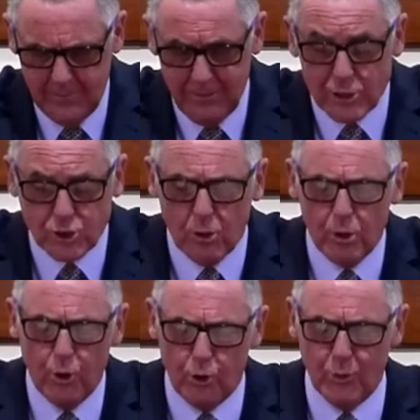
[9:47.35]
Bless
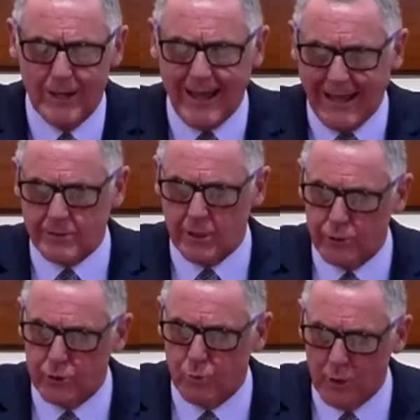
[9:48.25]
all who will handle
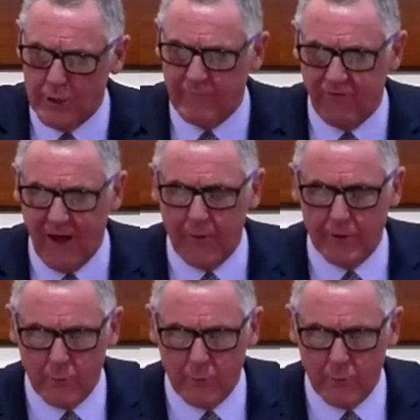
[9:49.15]
your word, Father.